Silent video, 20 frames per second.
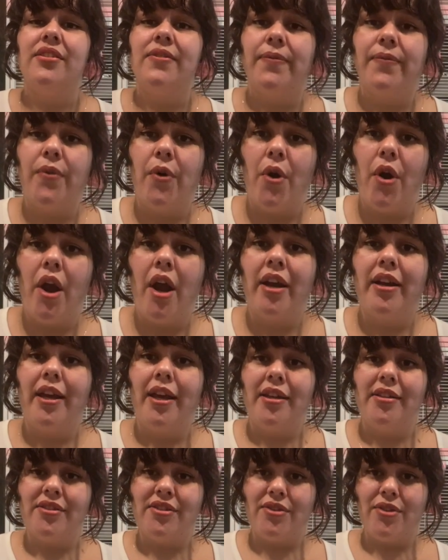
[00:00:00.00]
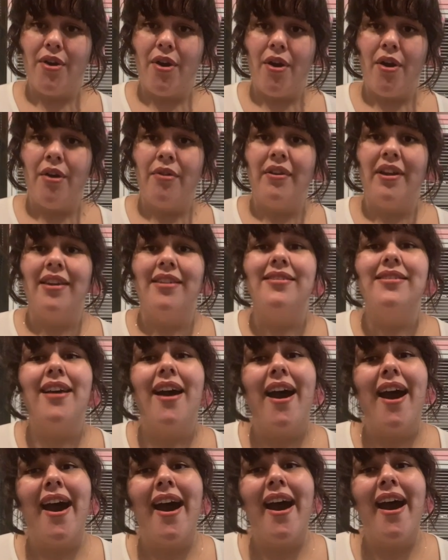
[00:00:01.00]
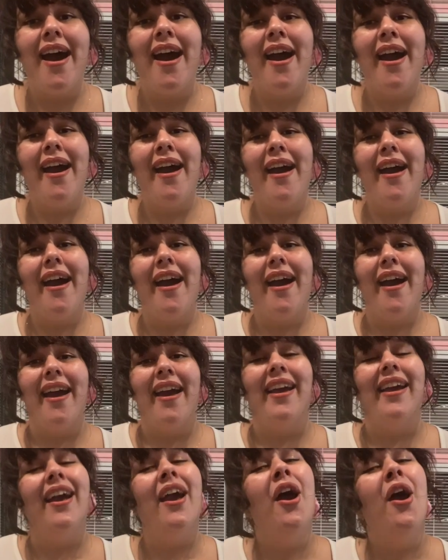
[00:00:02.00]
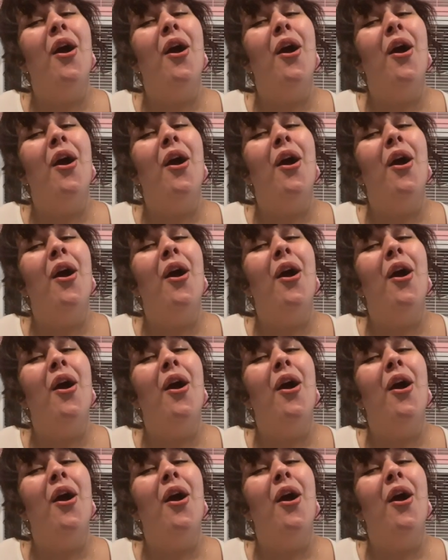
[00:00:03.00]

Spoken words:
40 stories high.